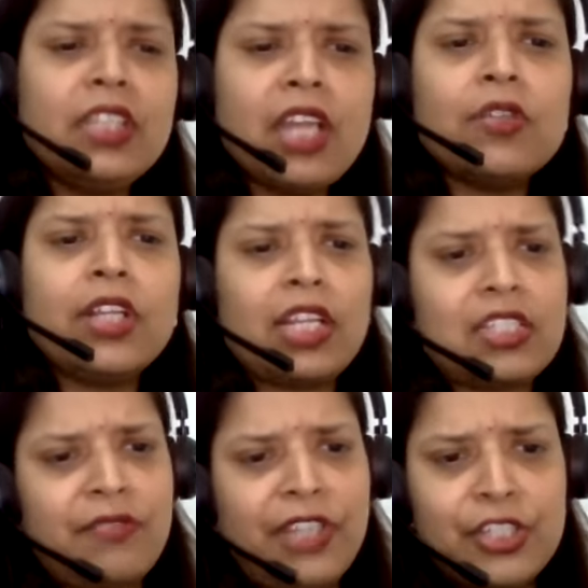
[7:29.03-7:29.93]
Now the
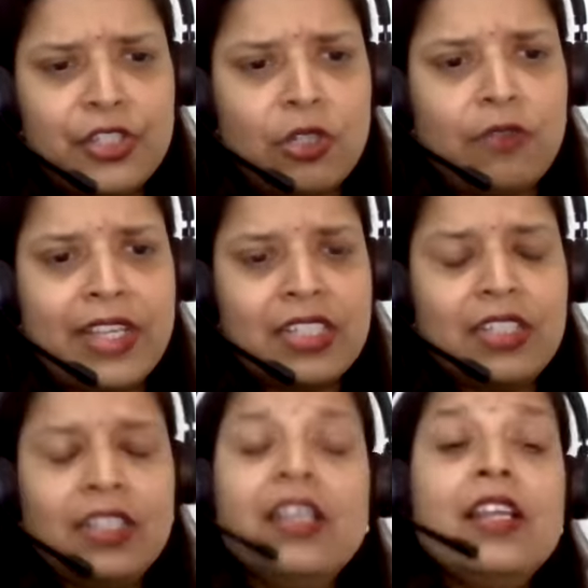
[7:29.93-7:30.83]
classification of acid,
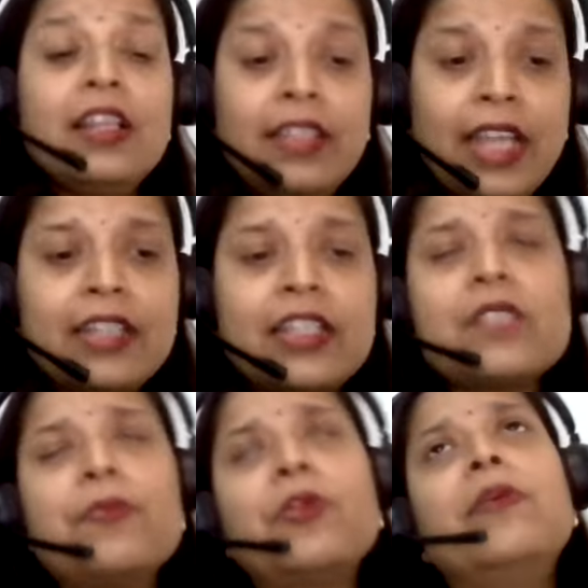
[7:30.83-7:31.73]
that
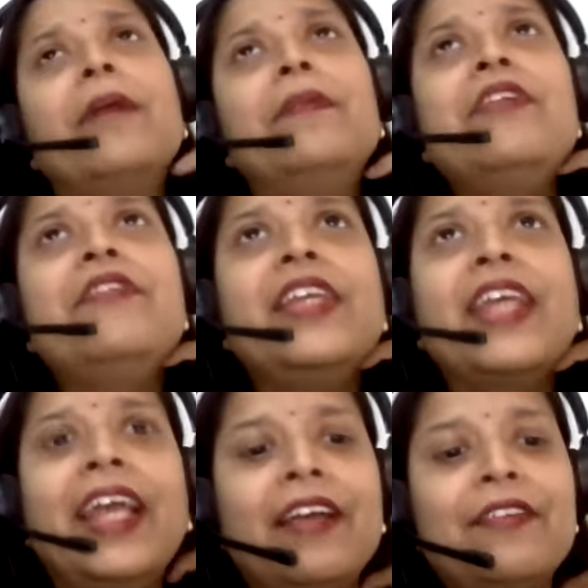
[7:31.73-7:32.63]
is probably we
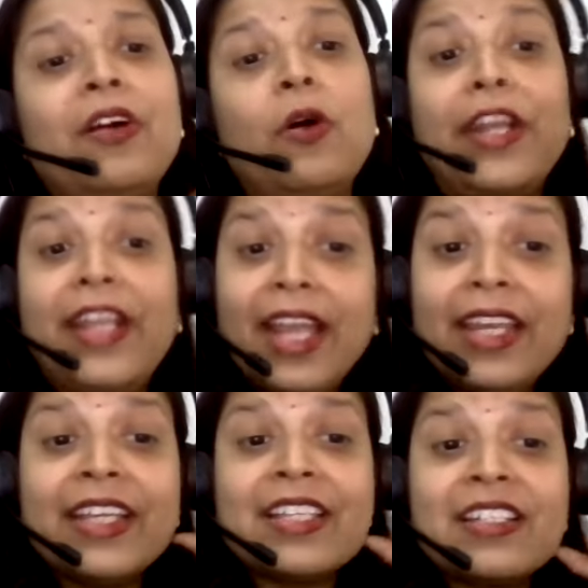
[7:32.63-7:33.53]
have
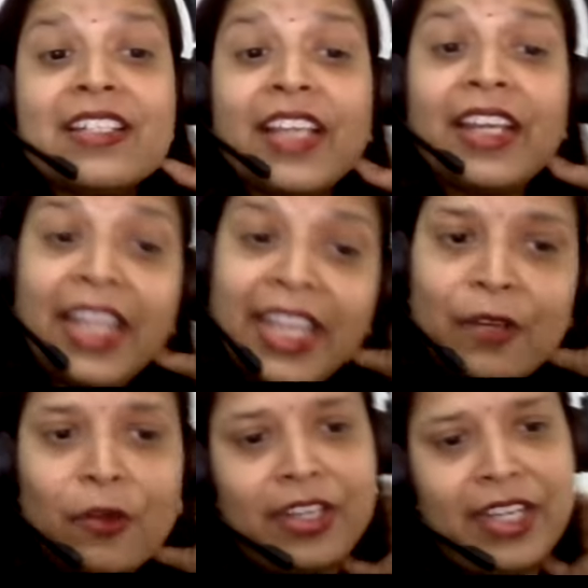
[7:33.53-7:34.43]
organic acids and
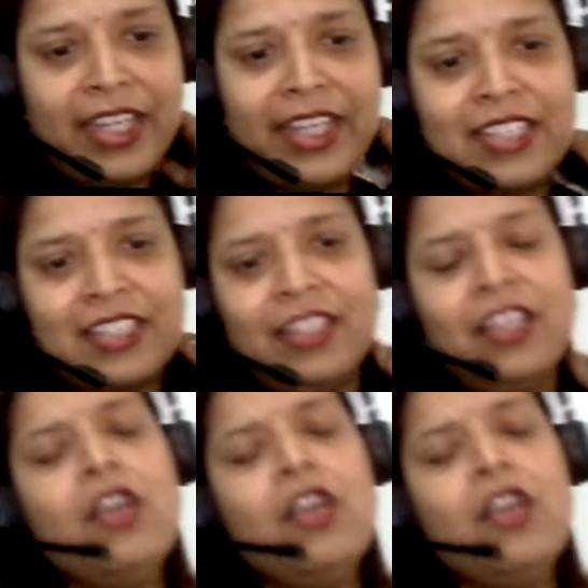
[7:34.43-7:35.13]
inorganic acid.